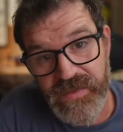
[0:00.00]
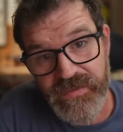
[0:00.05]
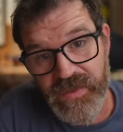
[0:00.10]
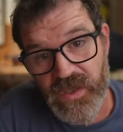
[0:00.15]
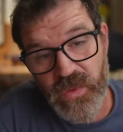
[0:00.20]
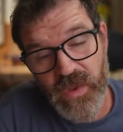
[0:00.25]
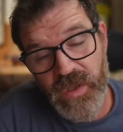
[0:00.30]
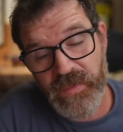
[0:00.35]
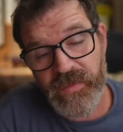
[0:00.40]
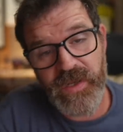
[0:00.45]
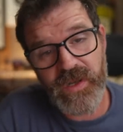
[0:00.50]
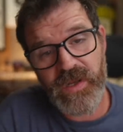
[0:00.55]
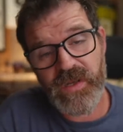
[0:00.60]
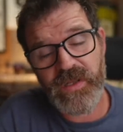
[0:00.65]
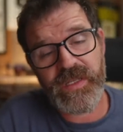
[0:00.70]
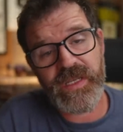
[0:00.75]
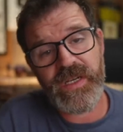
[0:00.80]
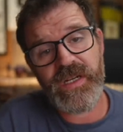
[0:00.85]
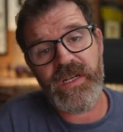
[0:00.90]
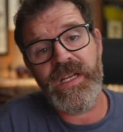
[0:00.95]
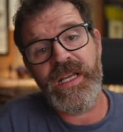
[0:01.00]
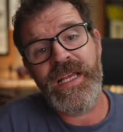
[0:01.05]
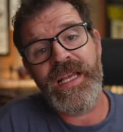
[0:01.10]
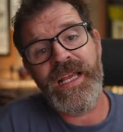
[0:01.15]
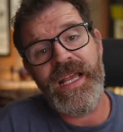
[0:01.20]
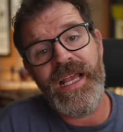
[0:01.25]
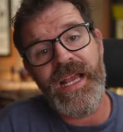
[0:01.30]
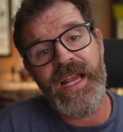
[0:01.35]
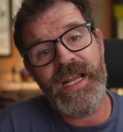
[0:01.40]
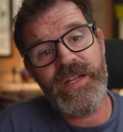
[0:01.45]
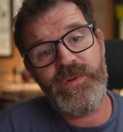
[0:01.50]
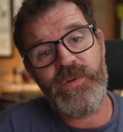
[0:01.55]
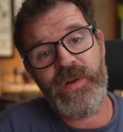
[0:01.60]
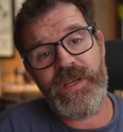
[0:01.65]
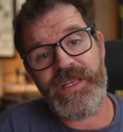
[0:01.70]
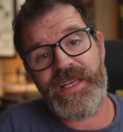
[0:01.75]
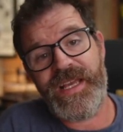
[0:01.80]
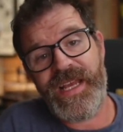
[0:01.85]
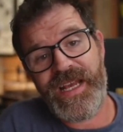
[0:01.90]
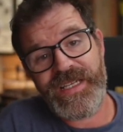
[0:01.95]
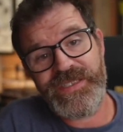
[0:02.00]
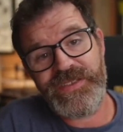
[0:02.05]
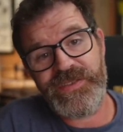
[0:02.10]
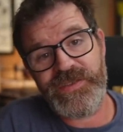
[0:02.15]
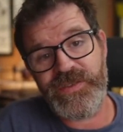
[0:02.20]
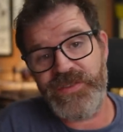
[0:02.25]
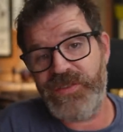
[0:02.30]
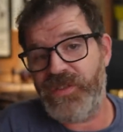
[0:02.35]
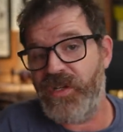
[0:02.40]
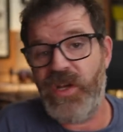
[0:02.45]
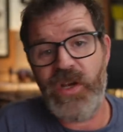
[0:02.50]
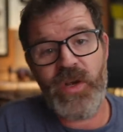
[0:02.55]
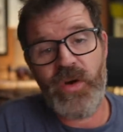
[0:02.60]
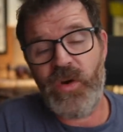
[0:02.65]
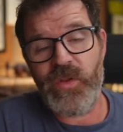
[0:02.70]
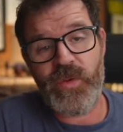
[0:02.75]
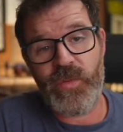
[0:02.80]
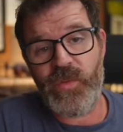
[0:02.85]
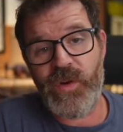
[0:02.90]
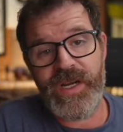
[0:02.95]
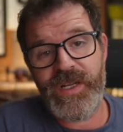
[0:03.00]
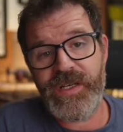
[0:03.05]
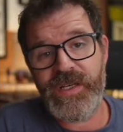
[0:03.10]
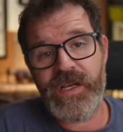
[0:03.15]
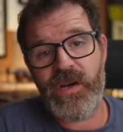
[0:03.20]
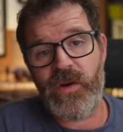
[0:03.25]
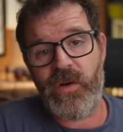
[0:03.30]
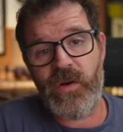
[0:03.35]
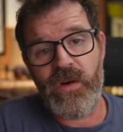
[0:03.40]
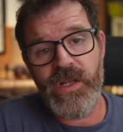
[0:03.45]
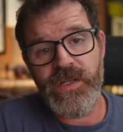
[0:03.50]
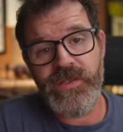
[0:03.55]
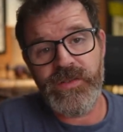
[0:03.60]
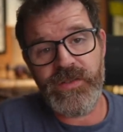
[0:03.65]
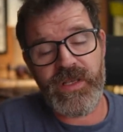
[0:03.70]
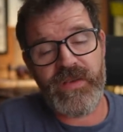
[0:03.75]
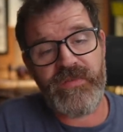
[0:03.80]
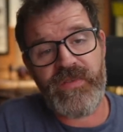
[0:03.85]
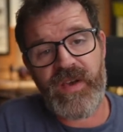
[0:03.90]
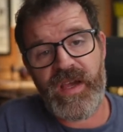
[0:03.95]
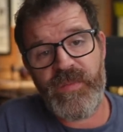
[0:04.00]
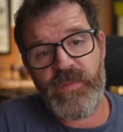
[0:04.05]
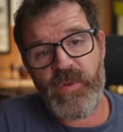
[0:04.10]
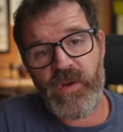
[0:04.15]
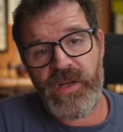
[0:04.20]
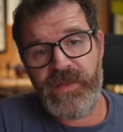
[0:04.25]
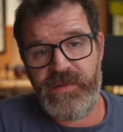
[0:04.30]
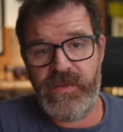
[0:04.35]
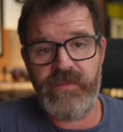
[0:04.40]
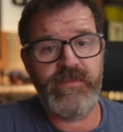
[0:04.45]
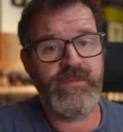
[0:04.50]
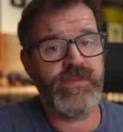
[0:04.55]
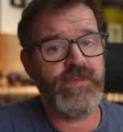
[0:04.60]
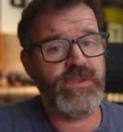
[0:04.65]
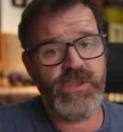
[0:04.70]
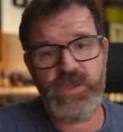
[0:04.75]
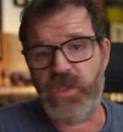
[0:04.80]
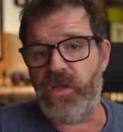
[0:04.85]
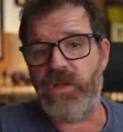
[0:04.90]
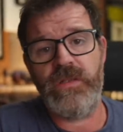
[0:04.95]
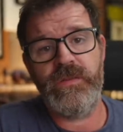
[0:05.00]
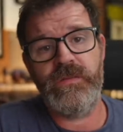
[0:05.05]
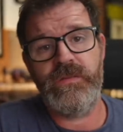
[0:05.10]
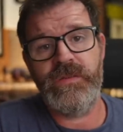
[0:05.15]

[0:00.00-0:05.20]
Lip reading: of equipment on there. Anyway, the casters are the way to go. Do they vibrate? Sure.